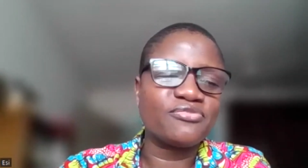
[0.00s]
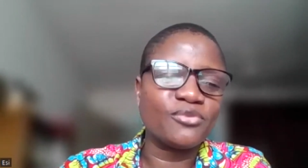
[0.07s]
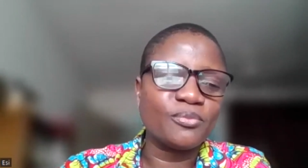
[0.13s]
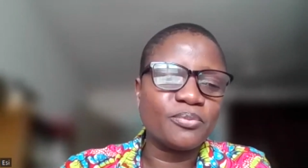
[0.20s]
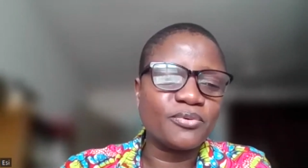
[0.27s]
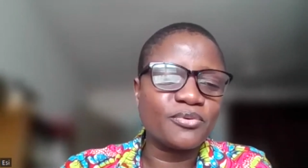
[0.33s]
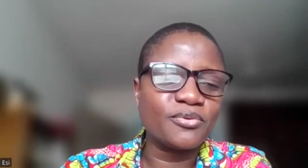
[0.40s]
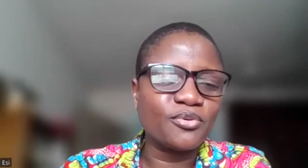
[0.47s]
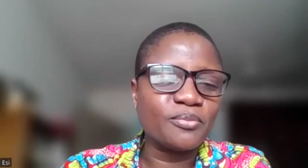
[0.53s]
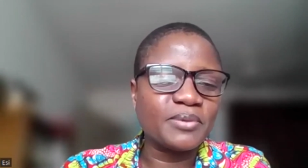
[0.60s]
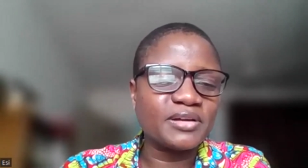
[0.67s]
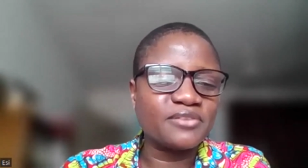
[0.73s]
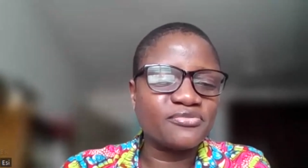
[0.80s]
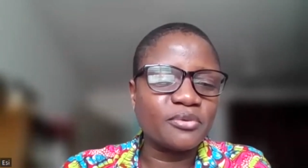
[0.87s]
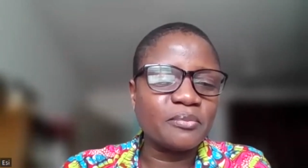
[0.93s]
Opoku,
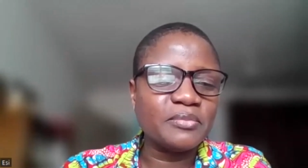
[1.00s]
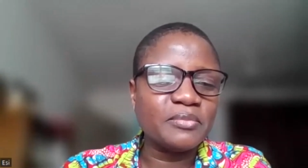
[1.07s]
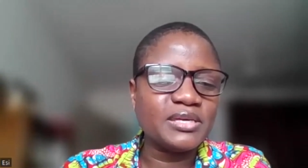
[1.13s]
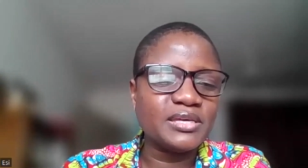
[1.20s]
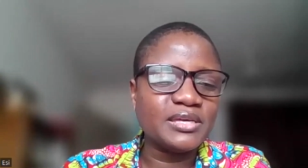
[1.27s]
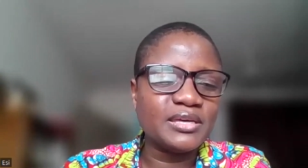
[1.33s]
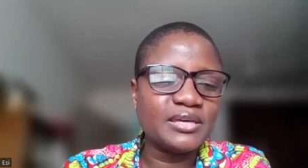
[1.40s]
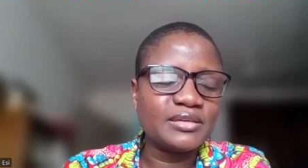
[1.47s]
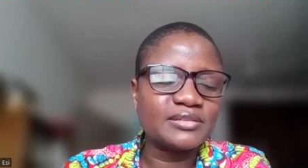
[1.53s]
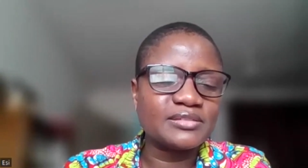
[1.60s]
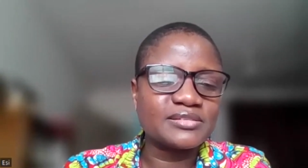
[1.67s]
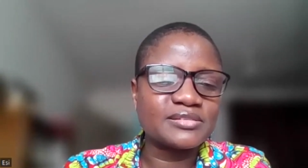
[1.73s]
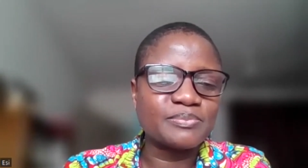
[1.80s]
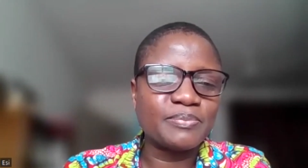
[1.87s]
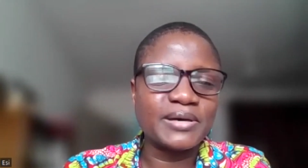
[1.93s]
but for me, he
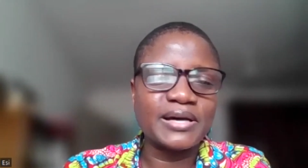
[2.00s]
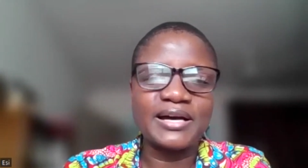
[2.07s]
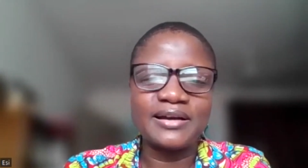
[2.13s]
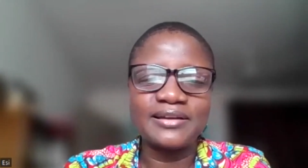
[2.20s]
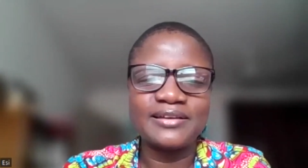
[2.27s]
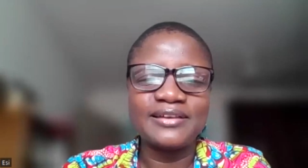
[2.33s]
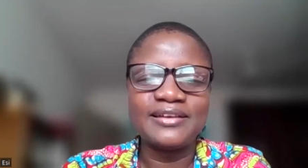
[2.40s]
is Pa,